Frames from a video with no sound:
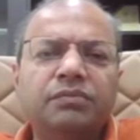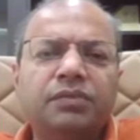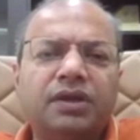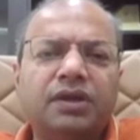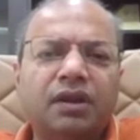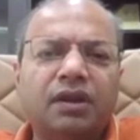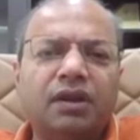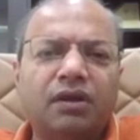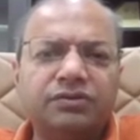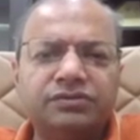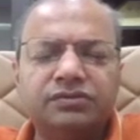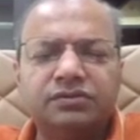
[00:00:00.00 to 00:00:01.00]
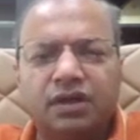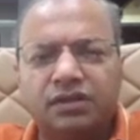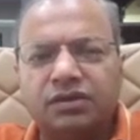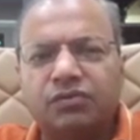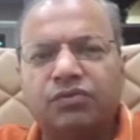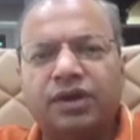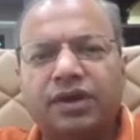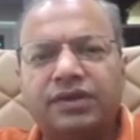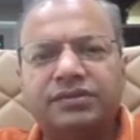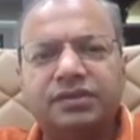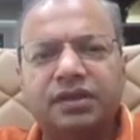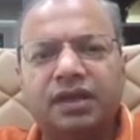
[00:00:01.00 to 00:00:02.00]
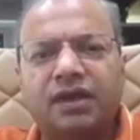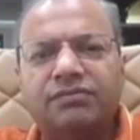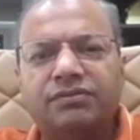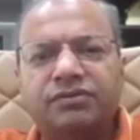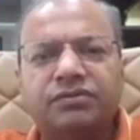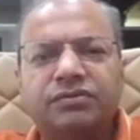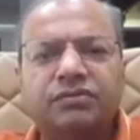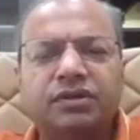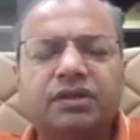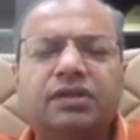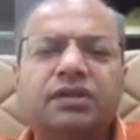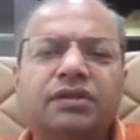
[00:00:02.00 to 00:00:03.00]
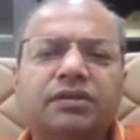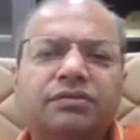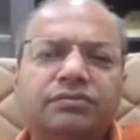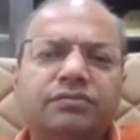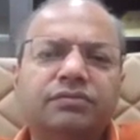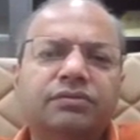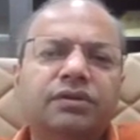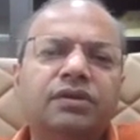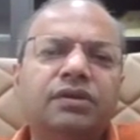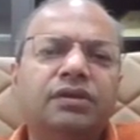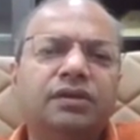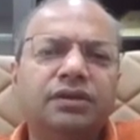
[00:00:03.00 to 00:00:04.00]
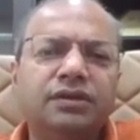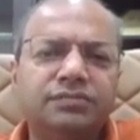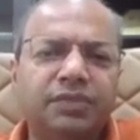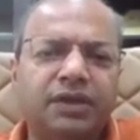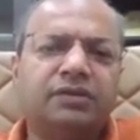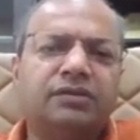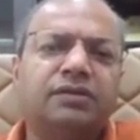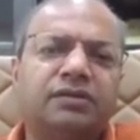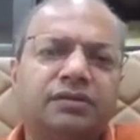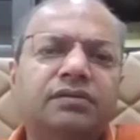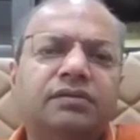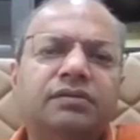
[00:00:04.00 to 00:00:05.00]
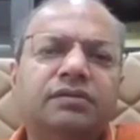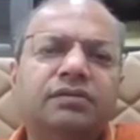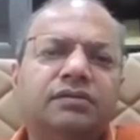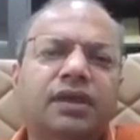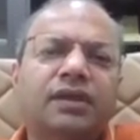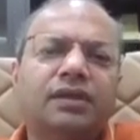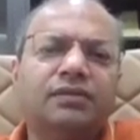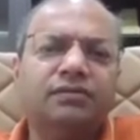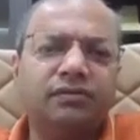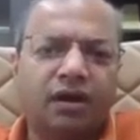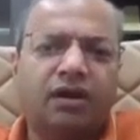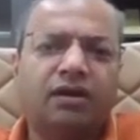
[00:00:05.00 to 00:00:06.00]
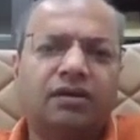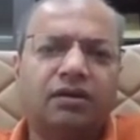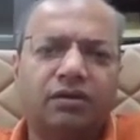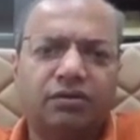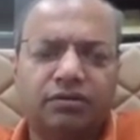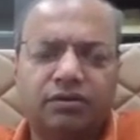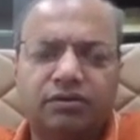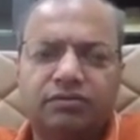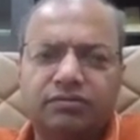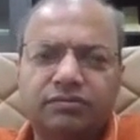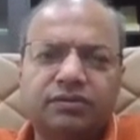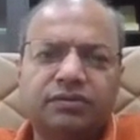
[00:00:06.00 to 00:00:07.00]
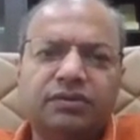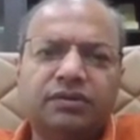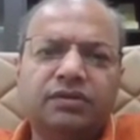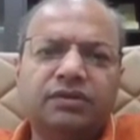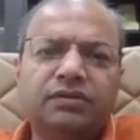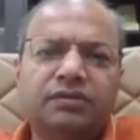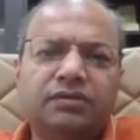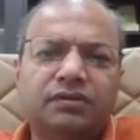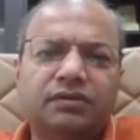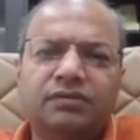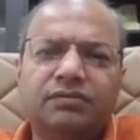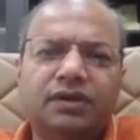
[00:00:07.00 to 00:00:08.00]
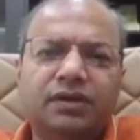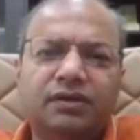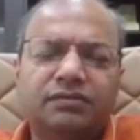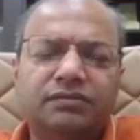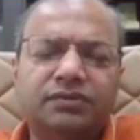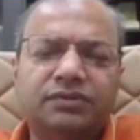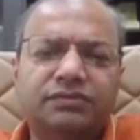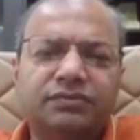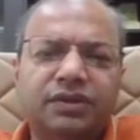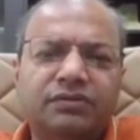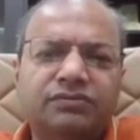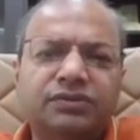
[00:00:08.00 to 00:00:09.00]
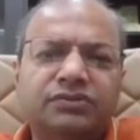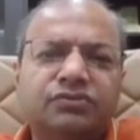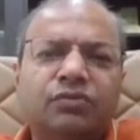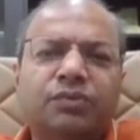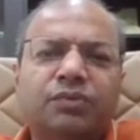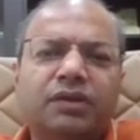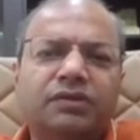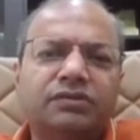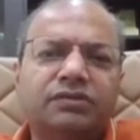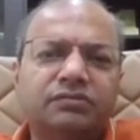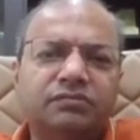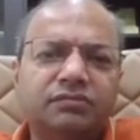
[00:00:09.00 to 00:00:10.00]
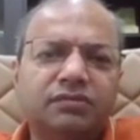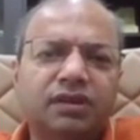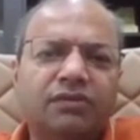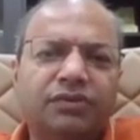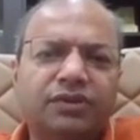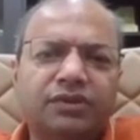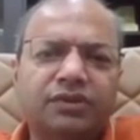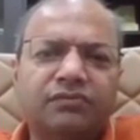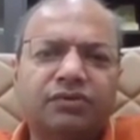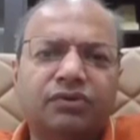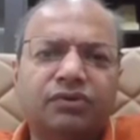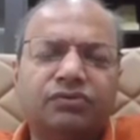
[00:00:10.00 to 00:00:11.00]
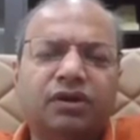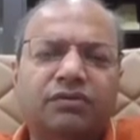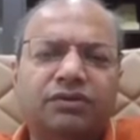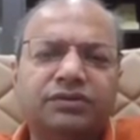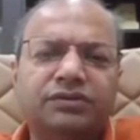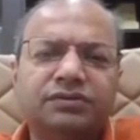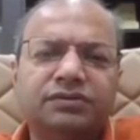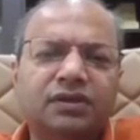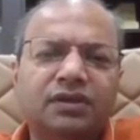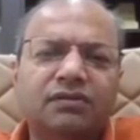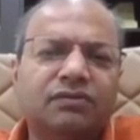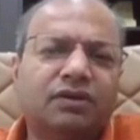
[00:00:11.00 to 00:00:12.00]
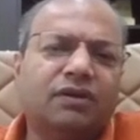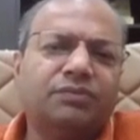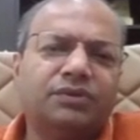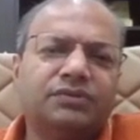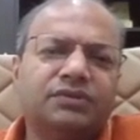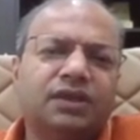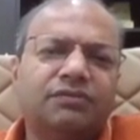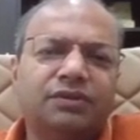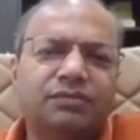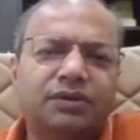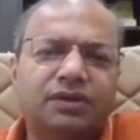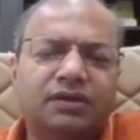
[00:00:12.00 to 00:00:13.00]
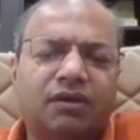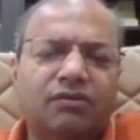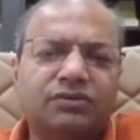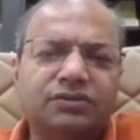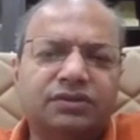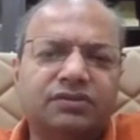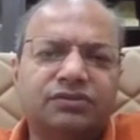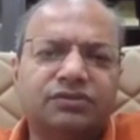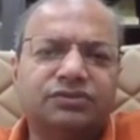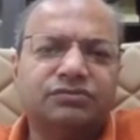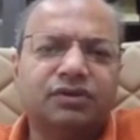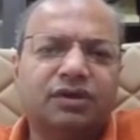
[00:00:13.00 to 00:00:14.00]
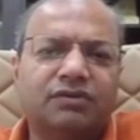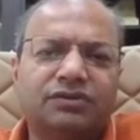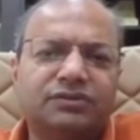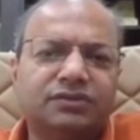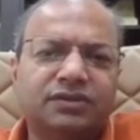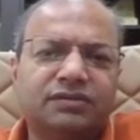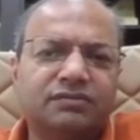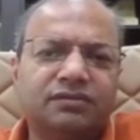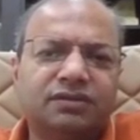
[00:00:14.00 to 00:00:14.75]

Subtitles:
but allows otherwise life to continue, is better than a hard lockdown, where you just open everything for 2 hours. What happens is everybody crowds in those 2 hours, and